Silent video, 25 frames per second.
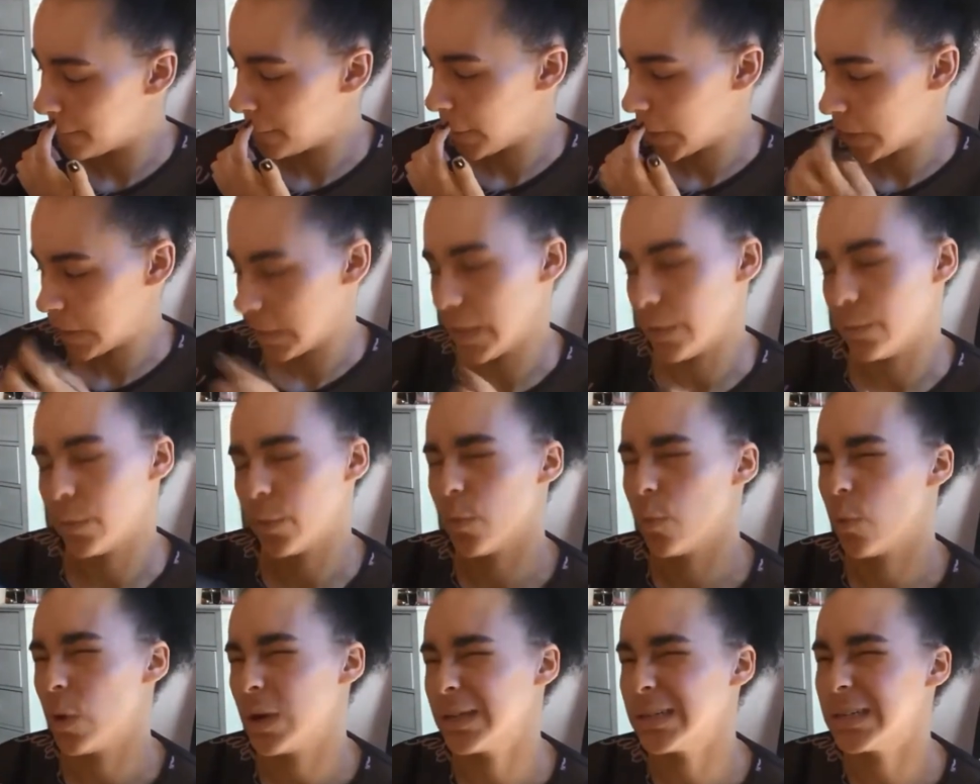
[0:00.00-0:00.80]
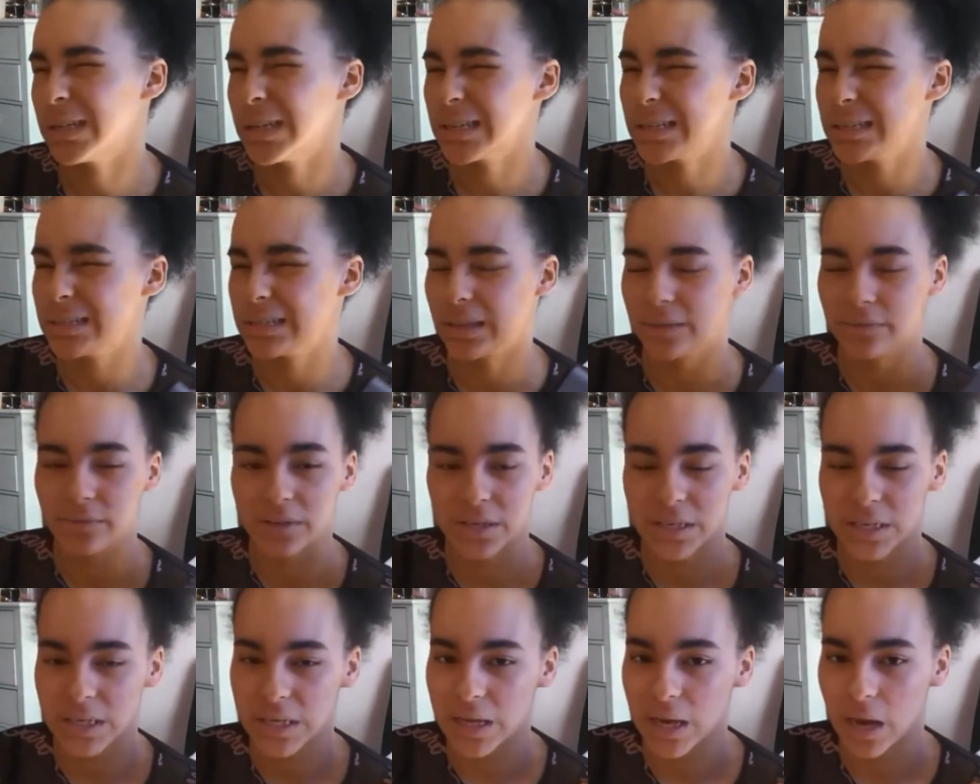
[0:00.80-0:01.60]
but they were
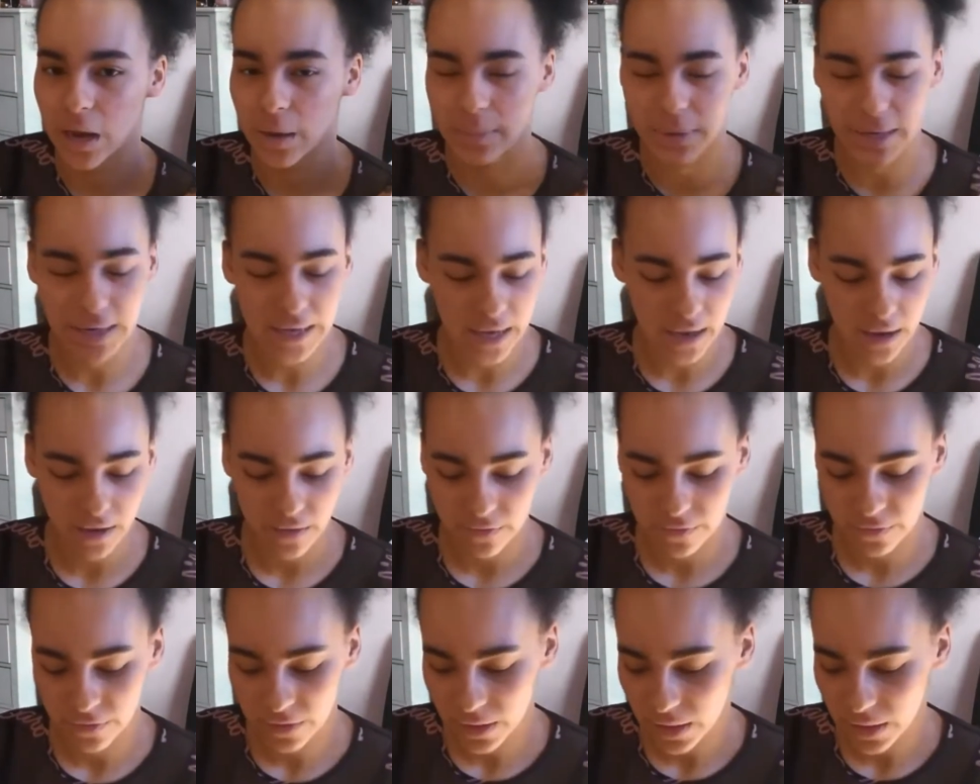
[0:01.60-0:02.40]
£1.70, I believe.